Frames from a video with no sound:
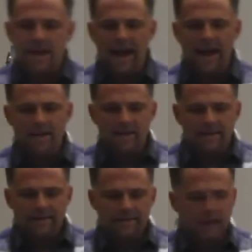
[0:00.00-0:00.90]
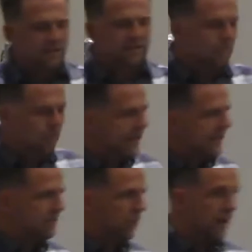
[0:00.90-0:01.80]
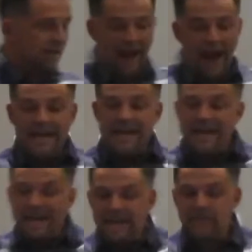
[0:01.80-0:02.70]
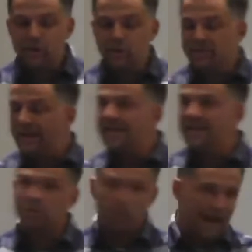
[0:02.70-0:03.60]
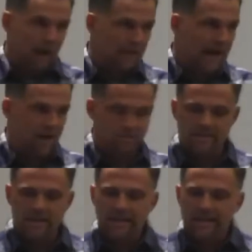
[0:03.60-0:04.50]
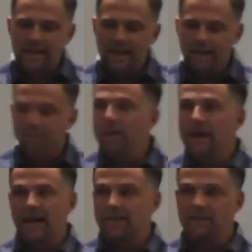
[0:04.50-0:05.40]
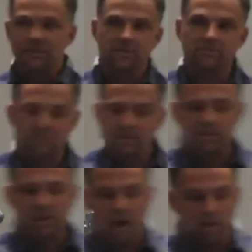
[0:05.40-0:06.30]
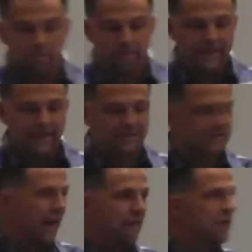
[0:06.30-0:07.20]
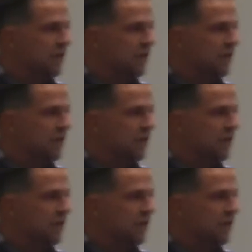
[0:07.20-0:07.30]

And there are some weeks where I need to say this one out loud, but I just don't because I feel